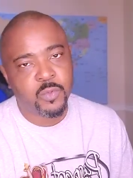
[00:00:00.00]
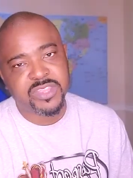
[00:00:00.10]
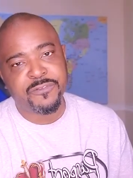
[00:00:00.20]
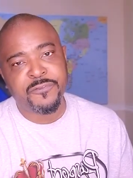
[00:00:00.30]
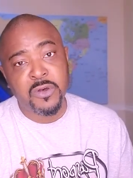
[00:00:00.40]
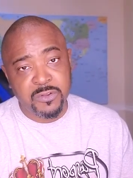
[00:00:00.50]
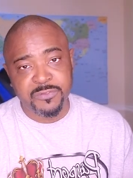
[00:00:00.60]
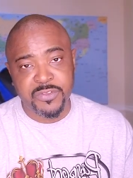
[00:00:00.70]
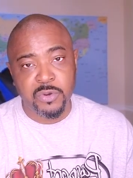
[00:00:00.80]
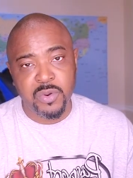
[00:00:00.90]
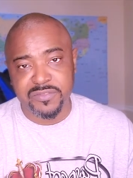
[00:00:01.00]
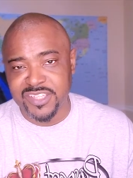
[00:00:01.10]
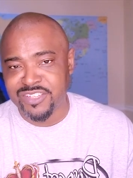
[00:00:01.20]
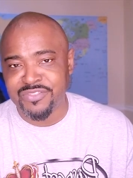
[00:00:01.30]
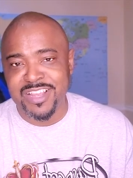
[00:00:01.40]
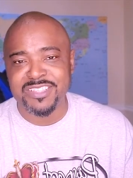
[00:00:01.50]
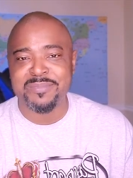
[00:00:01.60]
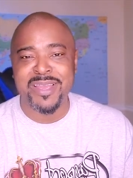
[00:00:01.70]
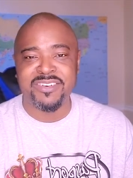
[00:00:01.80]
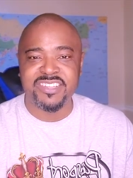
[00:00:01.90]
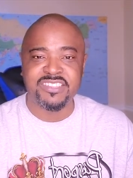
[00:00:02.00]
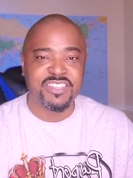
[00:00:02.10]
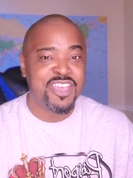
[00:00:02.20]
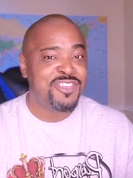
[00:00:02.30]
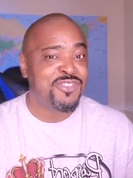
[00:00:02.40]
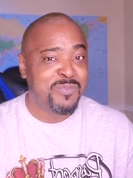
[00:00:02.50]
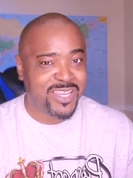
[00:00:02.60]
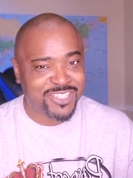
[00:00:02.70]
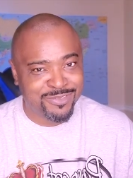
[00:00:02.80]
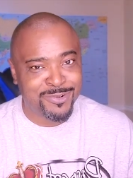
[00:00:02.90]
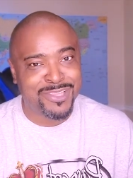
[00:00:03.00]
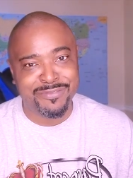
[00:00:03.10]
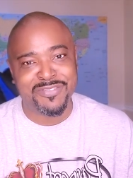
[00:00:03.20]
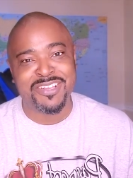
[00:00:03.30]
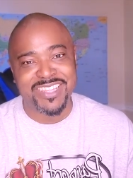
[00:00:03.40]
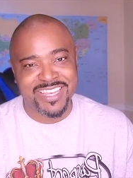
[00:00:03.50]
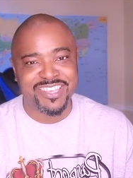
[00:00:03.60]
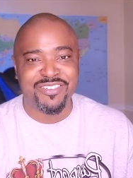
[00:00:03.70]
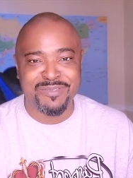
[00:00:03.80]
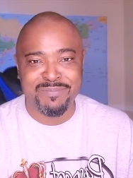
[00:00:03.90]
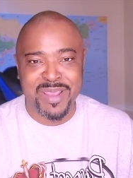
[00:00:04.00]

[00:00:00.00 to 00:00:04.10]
With a full view of the surrounding mountains, you may truly feel like you're in